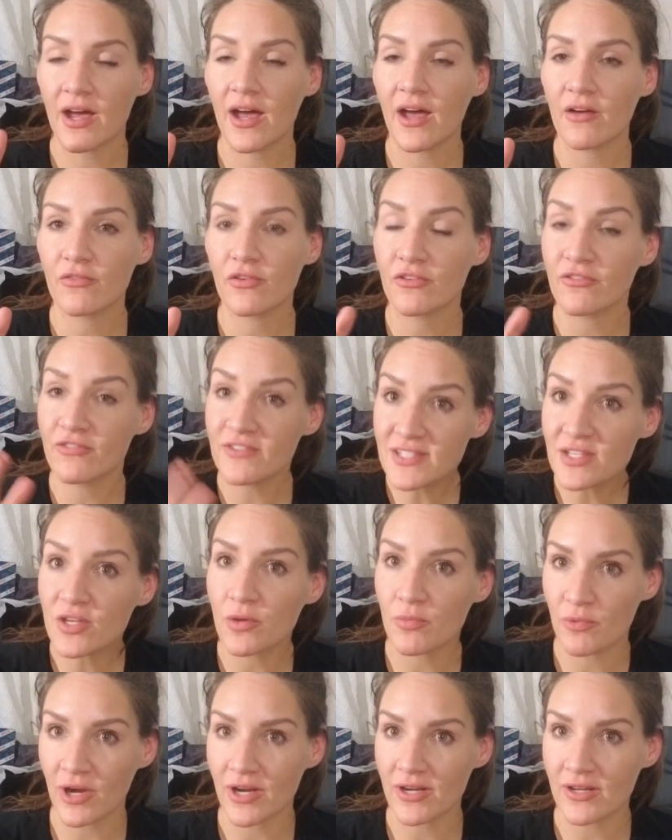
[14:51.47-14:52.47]
for physical
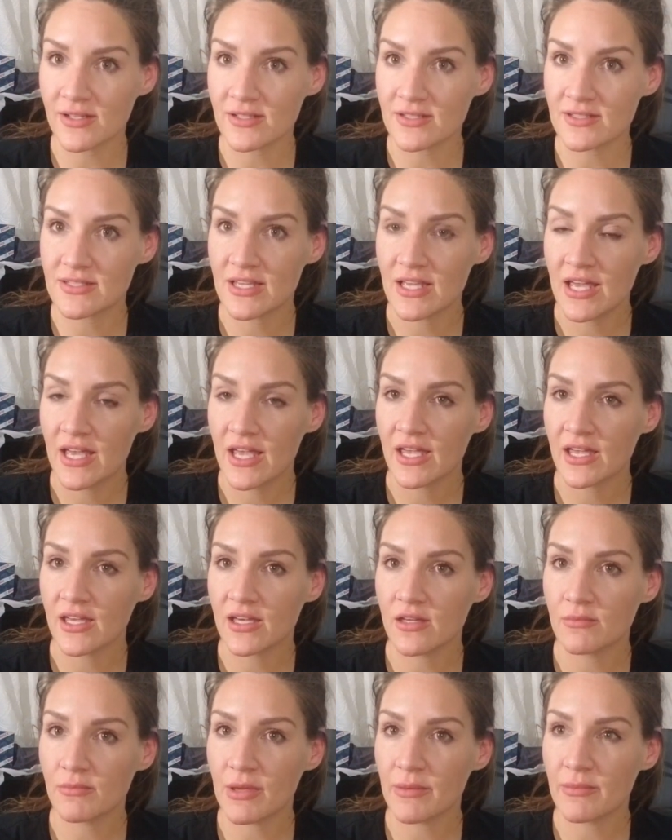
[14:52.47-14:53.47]
products.
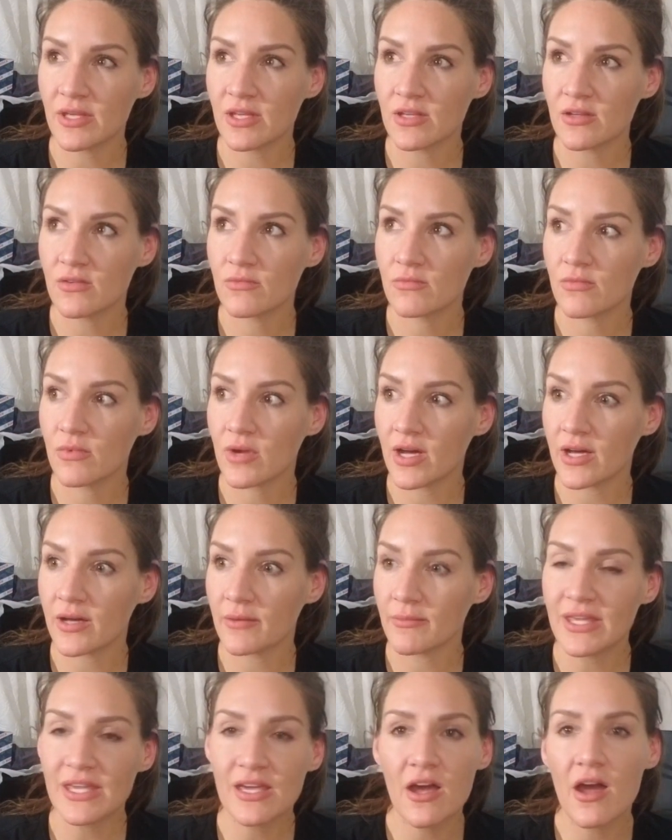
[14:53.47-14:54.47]
and maybe
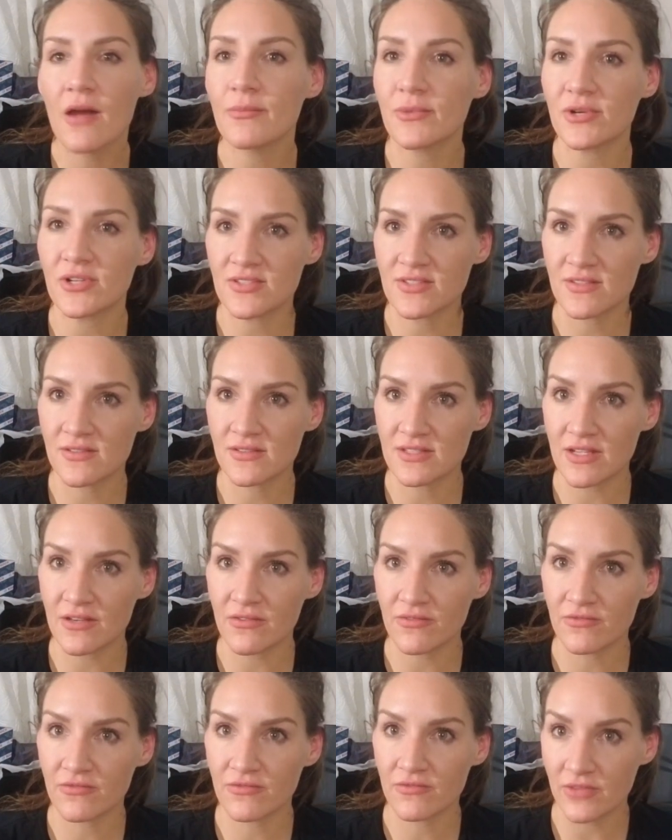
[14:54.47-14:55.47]
e-commerce, stuff
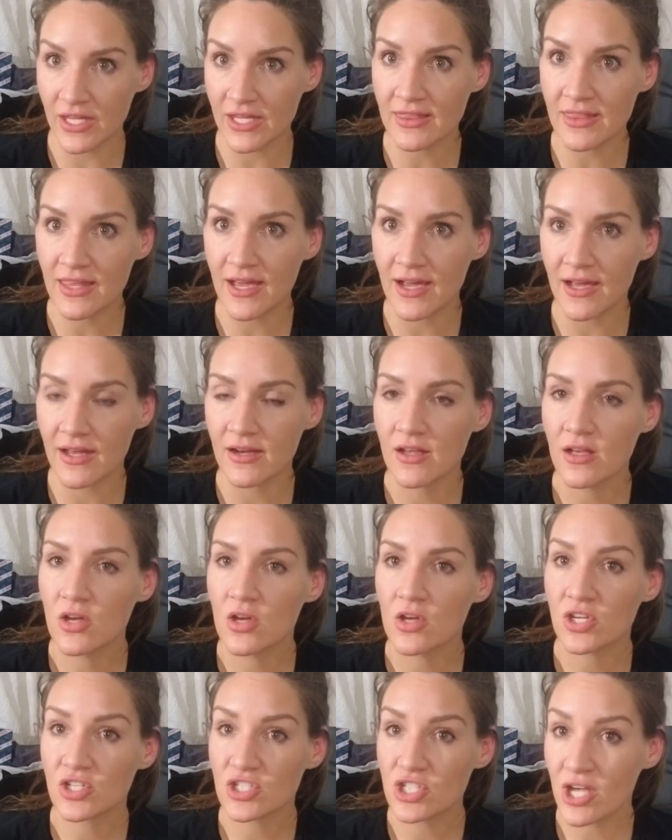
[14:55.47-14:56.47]
like that.
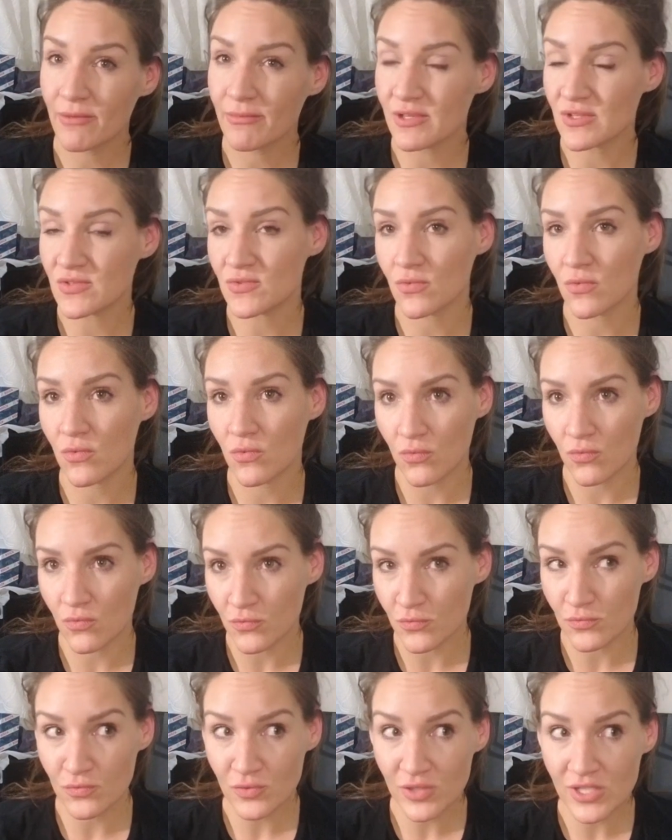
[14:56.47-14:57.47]
Kajabi's
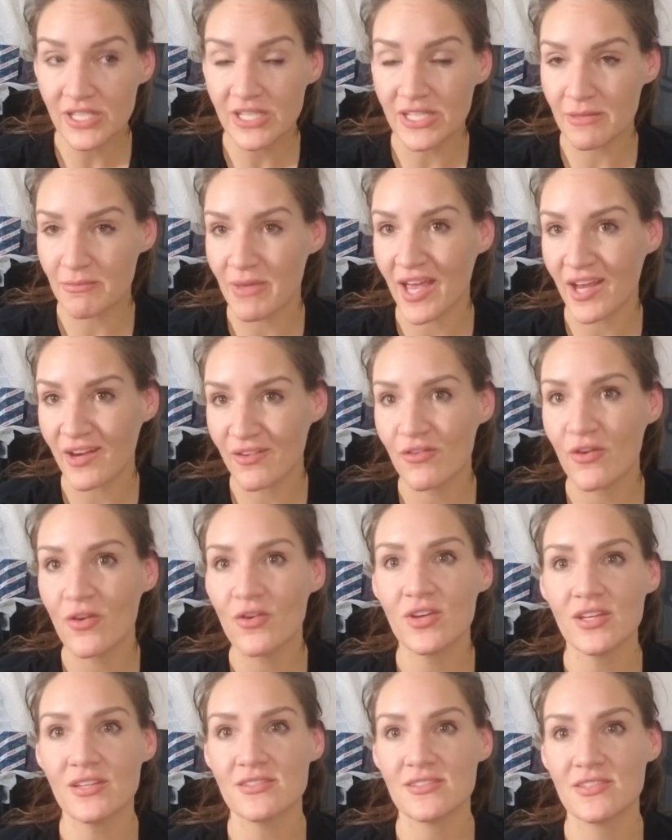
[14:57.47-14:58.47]
really main
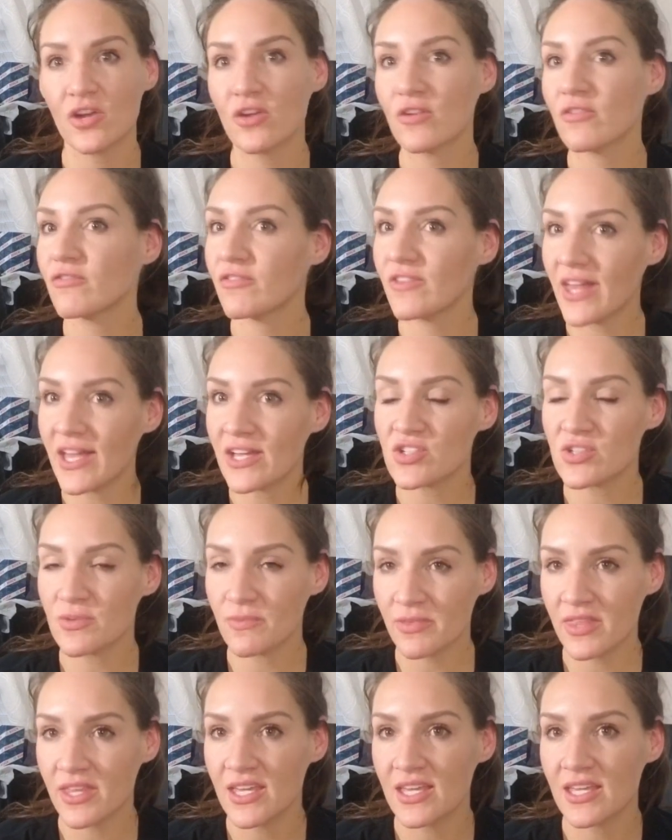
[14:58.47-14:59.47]
focus, their flagship
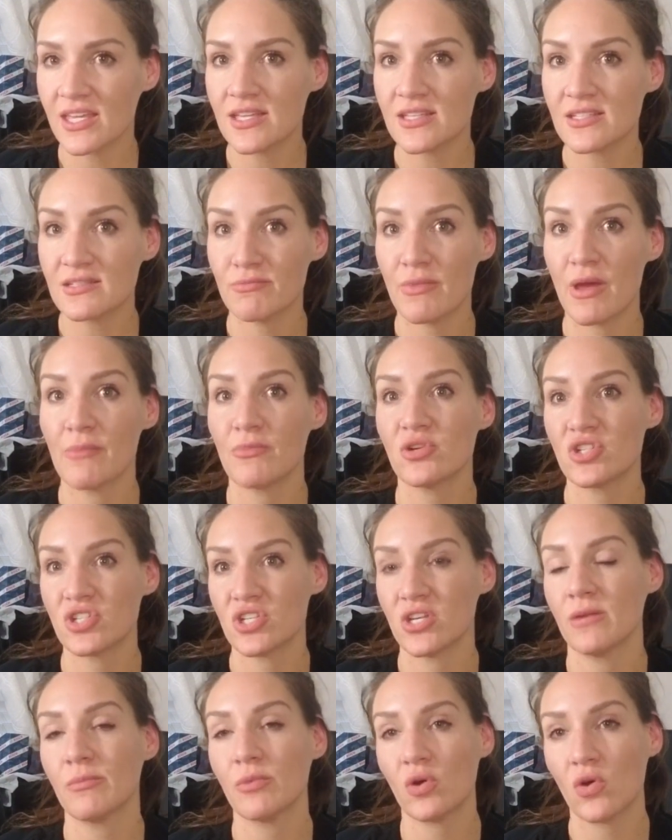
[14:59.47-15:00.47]
thing, is
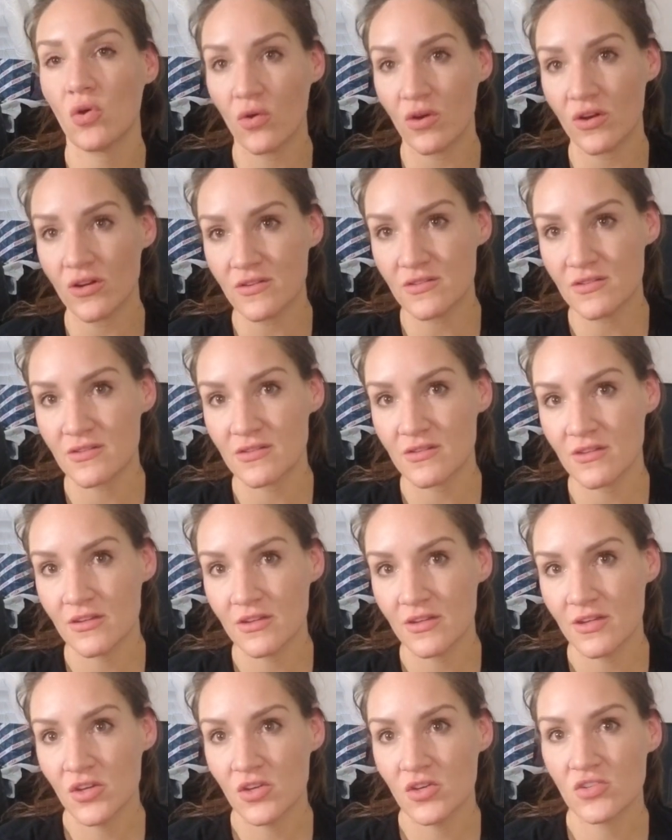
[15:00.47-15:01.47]
membership course.
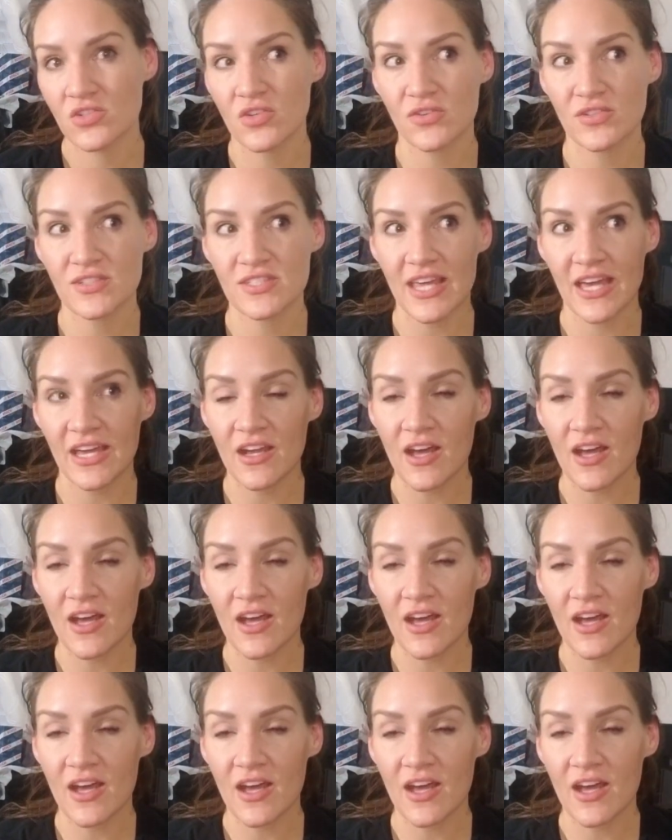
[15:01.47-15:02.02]
So it's that